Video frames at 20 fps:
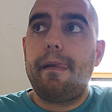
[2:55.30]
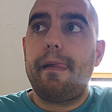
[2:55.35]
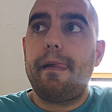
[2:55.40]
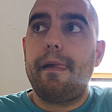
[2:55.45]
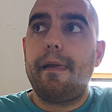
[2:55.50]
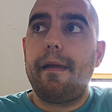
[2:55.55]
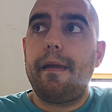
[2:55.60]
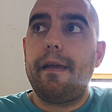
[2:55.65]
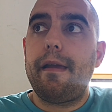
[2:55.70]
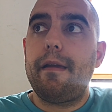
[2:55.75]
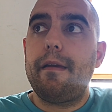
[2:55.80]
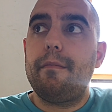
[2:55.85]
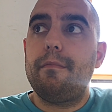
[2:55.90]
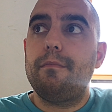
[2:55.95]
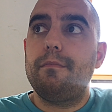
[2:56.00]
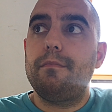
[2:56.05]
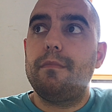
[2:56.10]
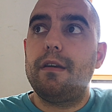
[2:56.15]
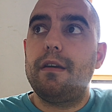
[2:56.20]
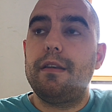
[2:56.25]

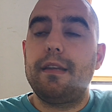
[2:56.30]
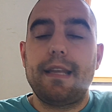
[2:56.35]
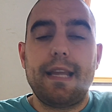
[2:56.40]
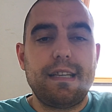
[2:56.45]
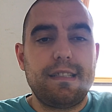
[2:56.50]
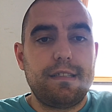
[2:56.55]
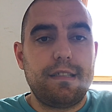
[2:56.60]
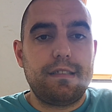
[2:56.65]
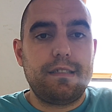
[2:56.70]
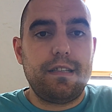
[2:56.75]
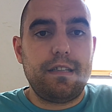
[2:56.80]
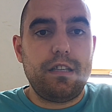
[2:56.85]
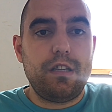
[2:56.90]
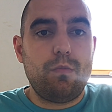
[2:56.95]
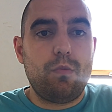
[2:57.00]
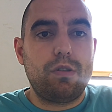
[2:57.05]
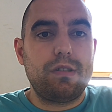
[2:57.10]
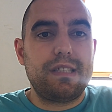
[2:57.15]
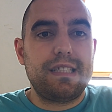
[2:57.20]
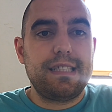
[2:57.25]
And Leicester City
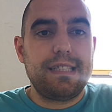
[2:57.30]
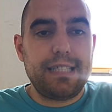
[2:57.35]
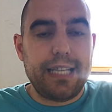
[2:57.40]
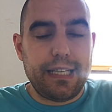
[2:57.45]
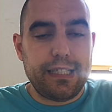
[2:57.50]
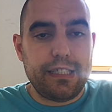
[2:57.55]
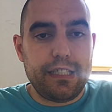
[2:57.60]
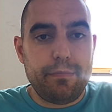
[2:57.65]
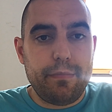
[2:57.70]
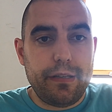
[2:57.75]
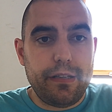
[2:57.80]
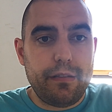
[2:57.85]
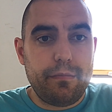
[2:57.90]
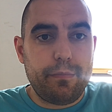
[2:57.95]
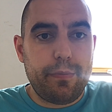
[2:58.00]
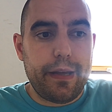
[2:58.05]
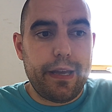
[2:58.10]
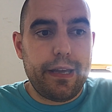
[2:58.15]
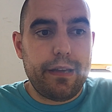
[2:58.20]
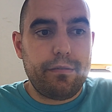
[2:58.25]
wants 60 million
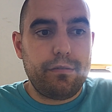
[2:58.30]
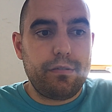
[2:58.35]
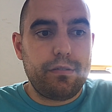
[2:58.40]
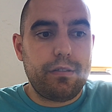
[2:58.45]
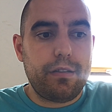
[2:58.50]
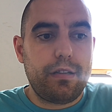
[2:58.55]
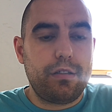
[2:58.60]
pounds.